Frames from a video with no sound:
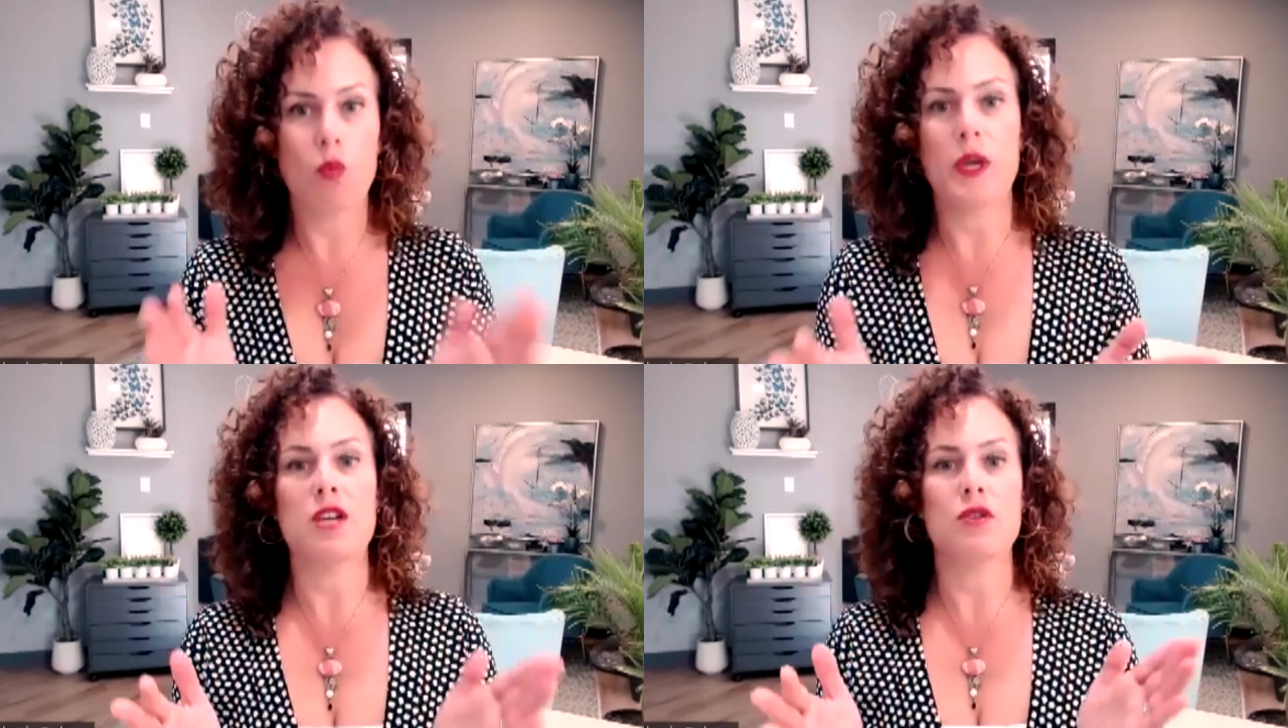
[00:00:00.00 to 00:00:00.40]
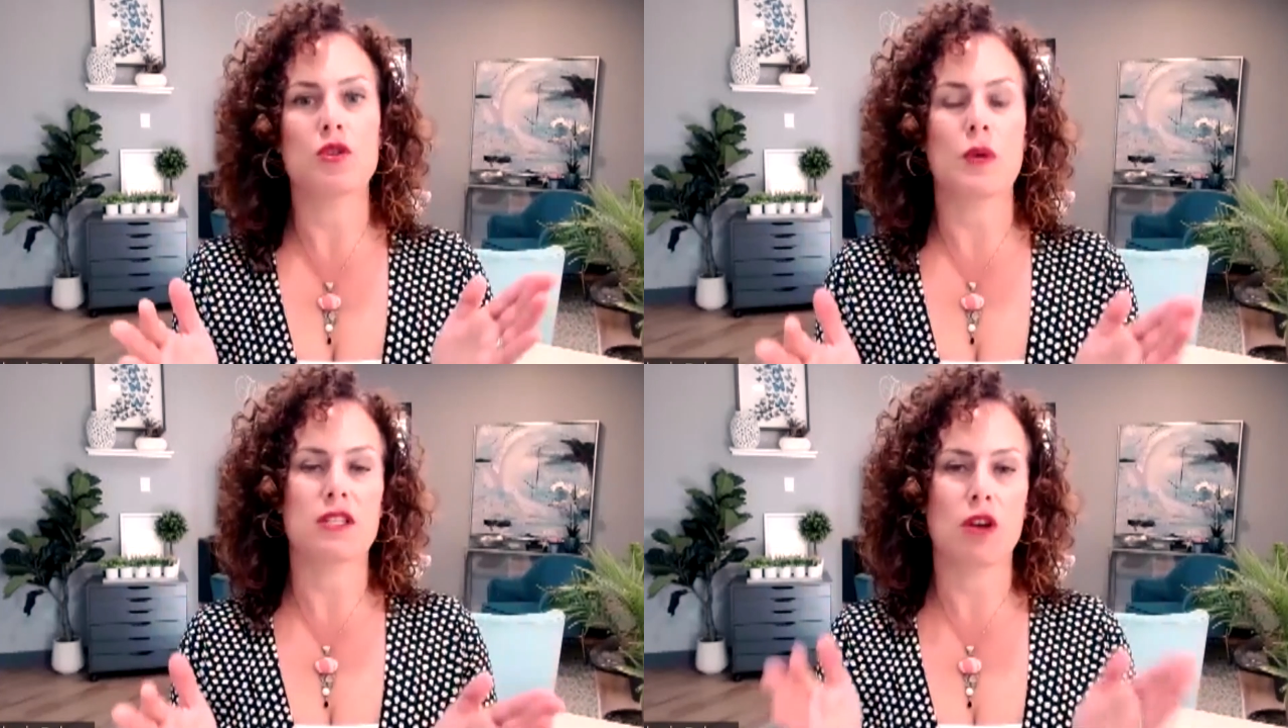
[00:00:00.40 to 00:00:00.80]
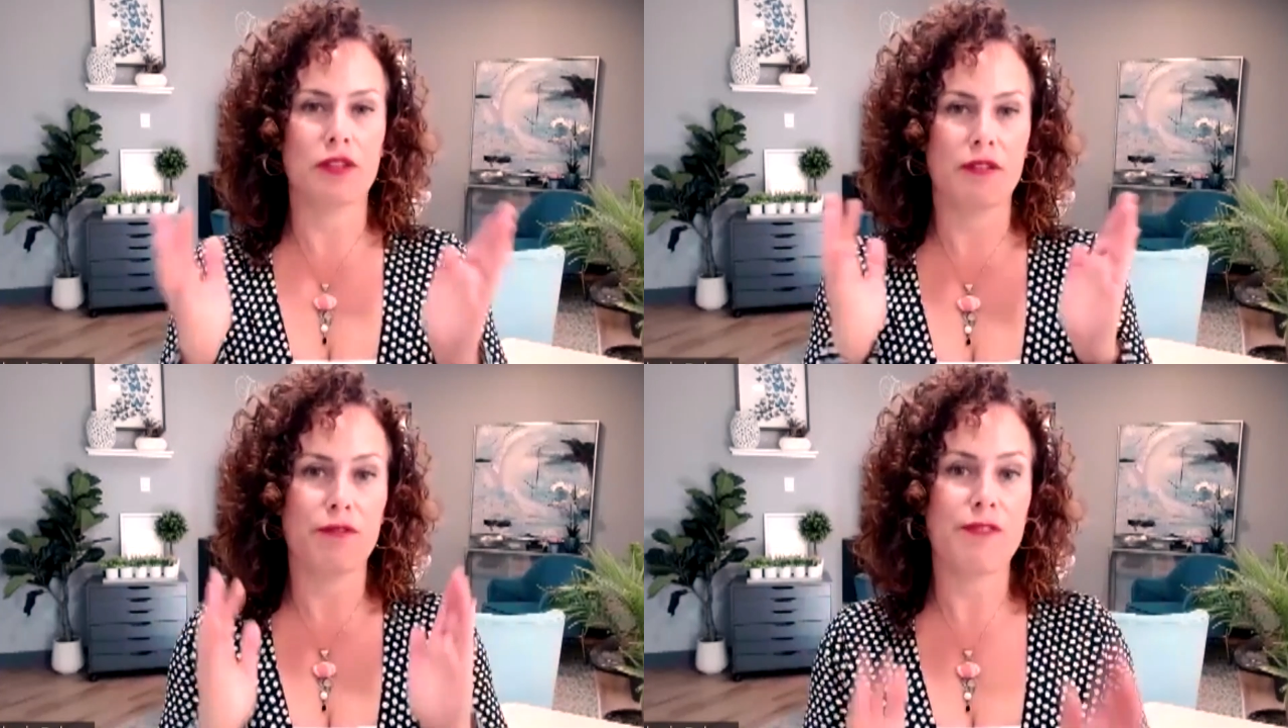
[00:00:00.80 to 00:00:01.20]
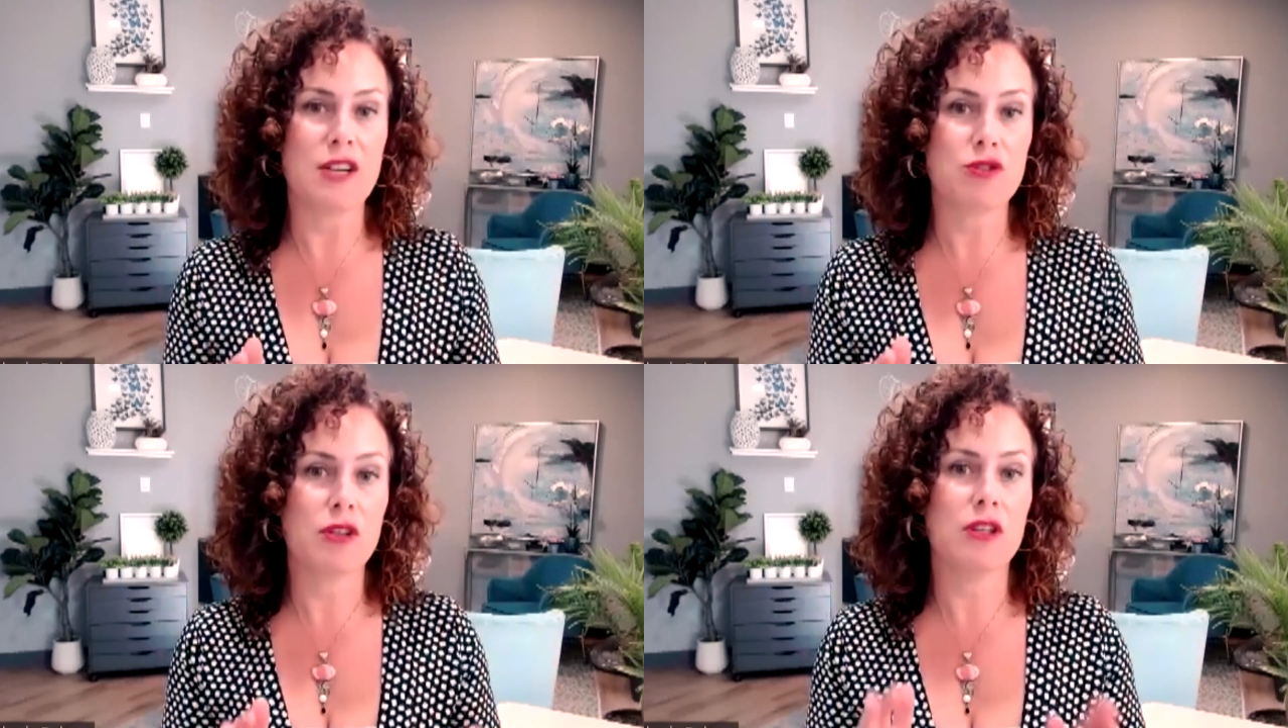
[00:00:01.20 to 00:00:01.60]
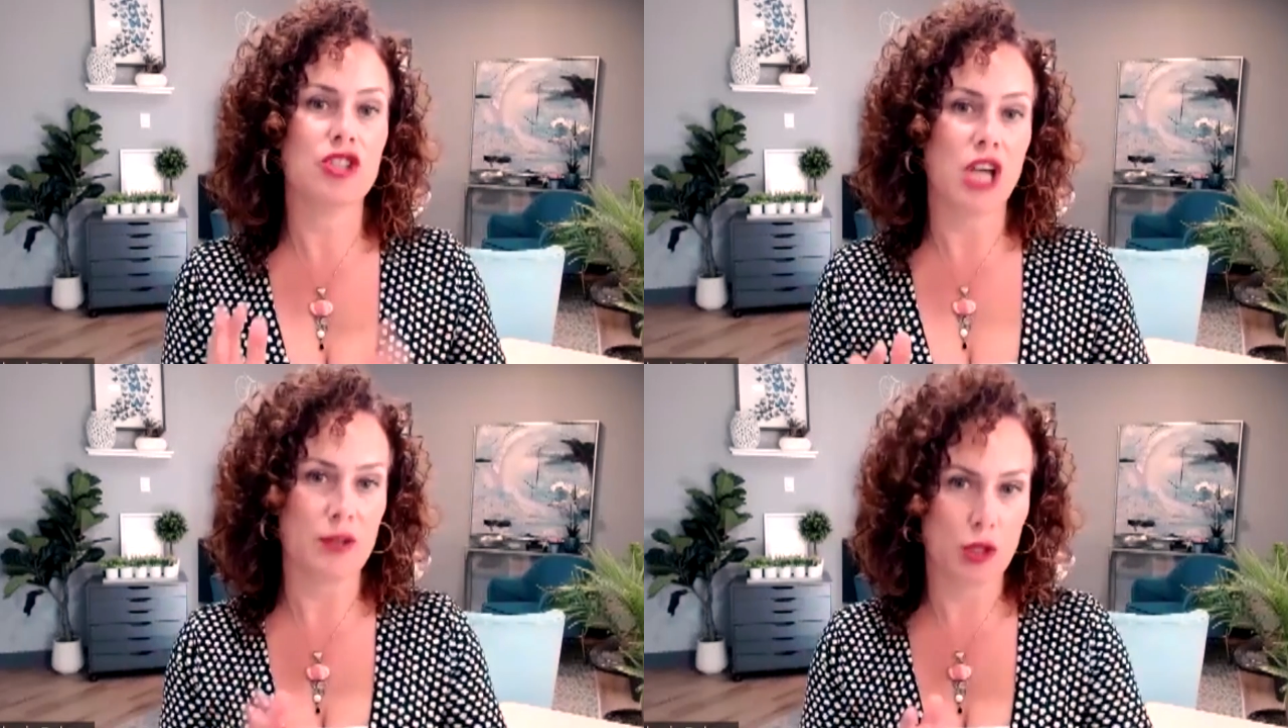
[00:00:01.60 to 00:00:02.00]
we use what's called the federal
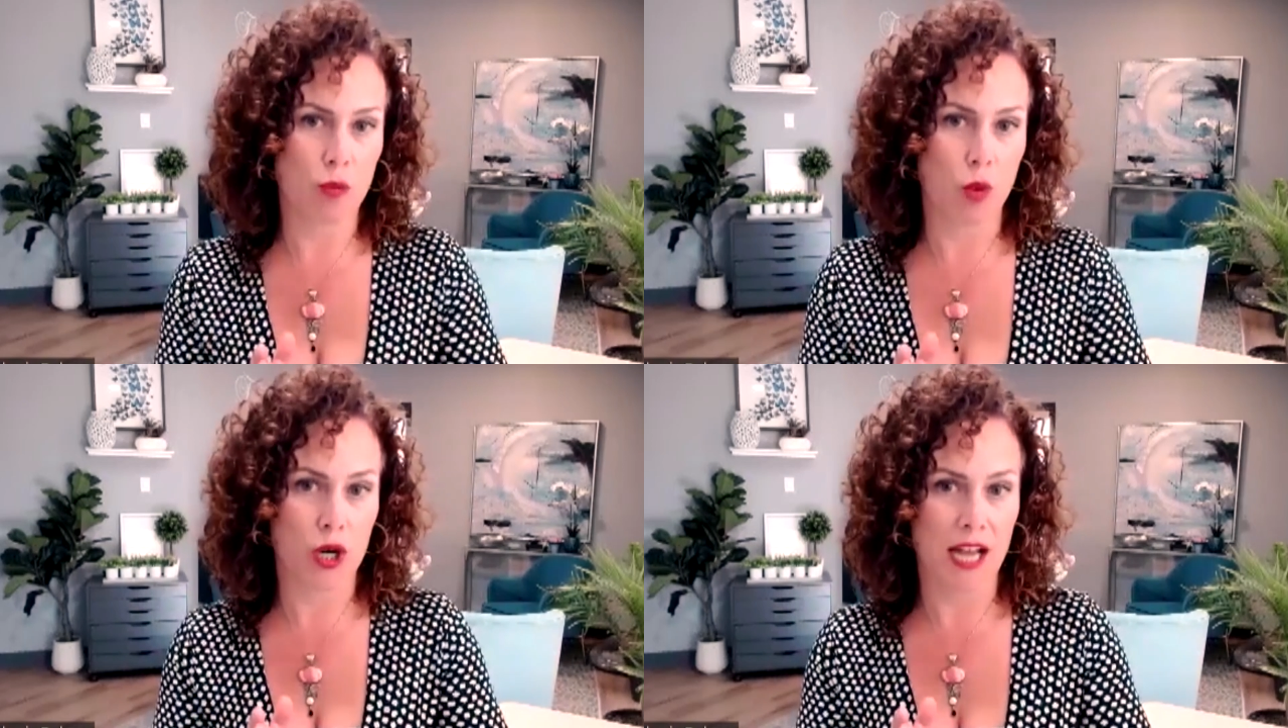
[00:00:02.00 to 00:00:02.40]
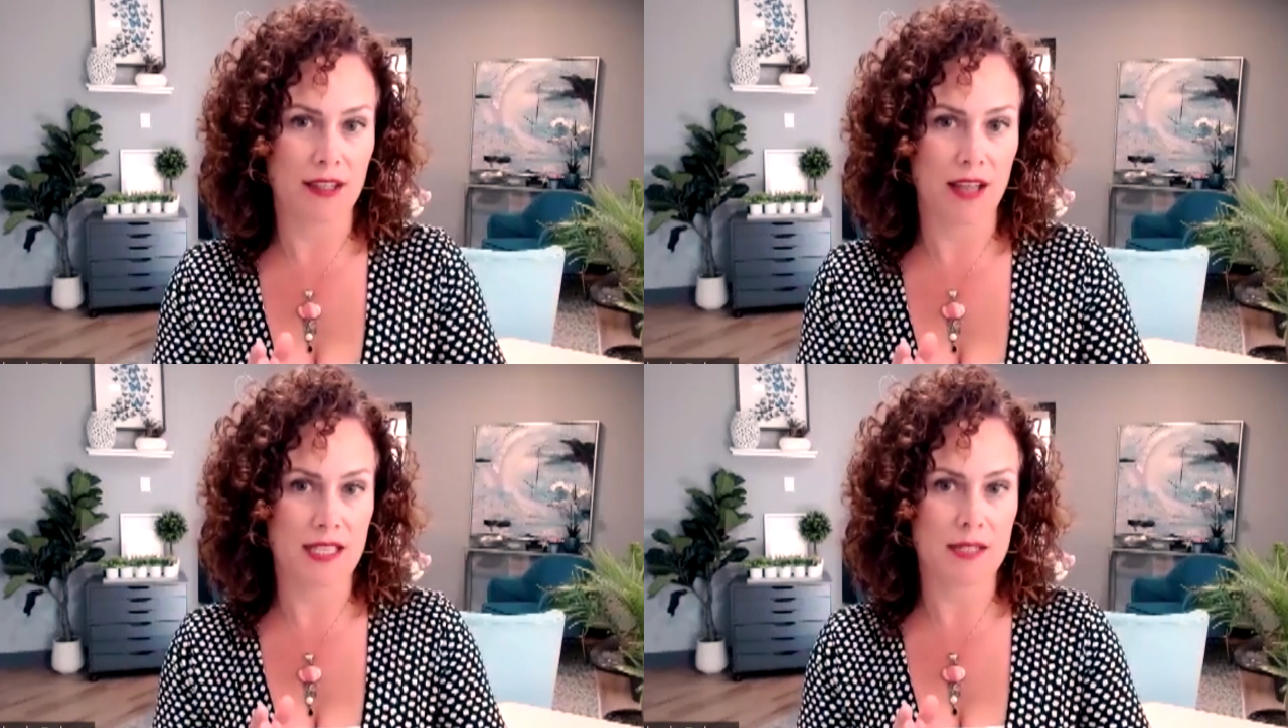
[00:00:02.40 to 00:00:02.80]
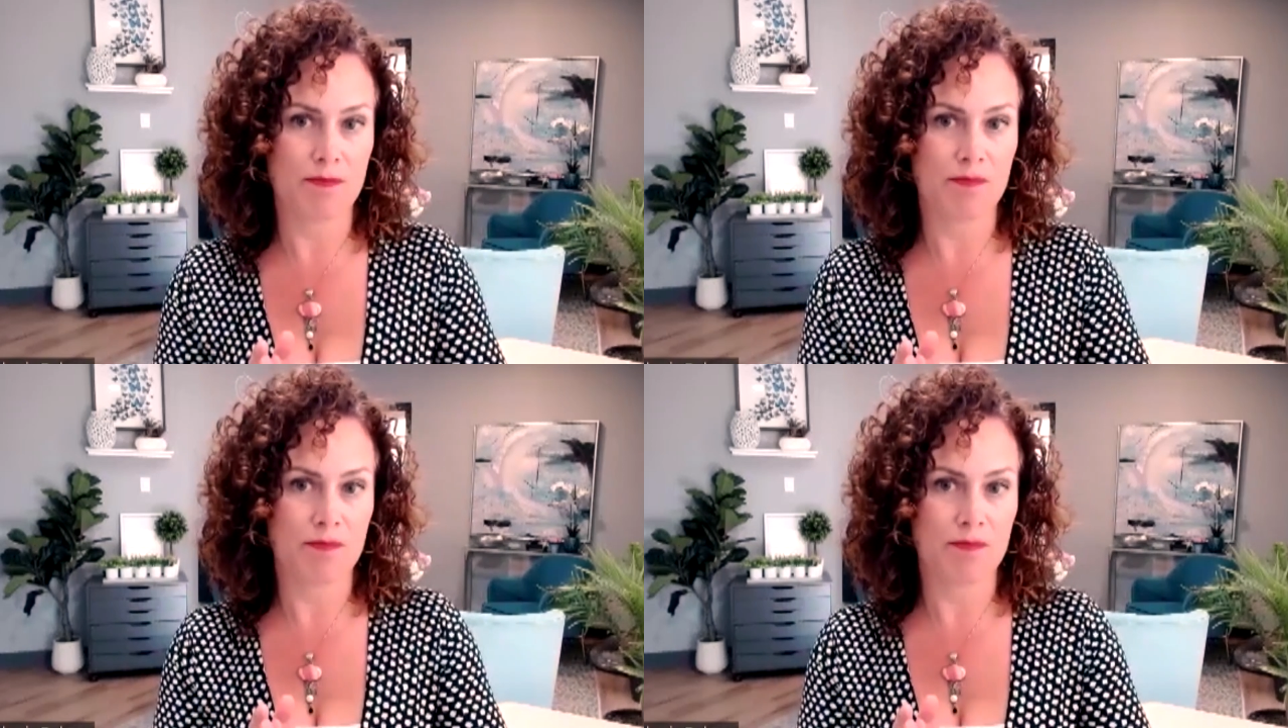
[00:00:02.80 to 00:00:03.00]
child support guidelines.